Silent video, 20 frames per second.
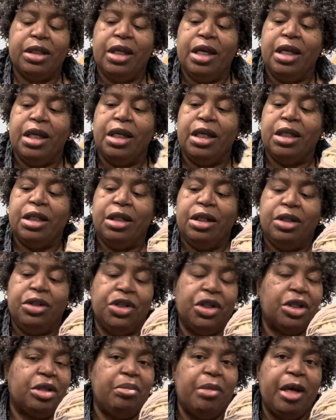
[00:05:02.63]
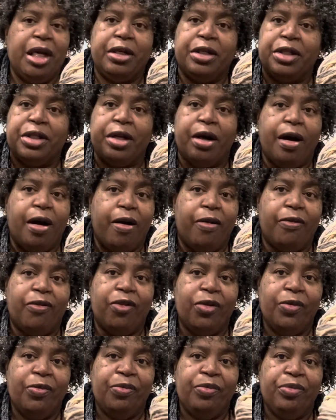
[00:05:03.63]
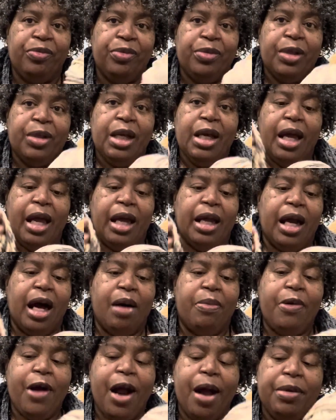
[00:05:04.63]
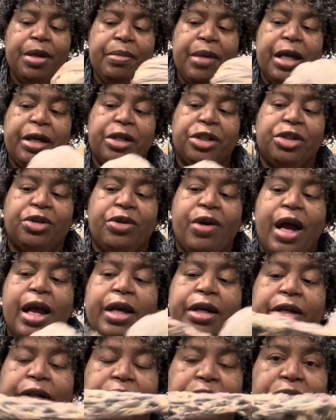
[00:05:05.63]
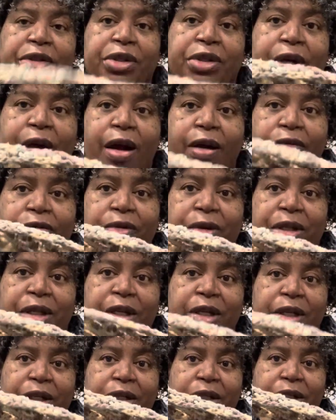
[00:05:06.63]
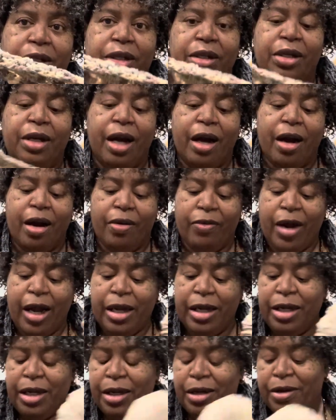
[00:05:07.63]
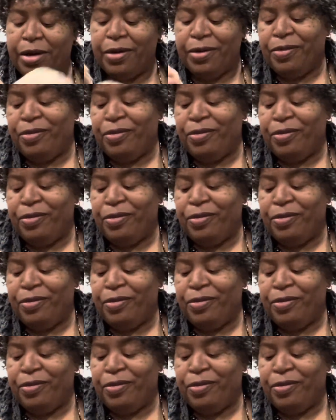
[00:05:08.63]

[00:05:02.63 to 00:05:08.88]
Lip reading: is just make a scarf. And I'll probably make a triangular scarf with this yarn right here.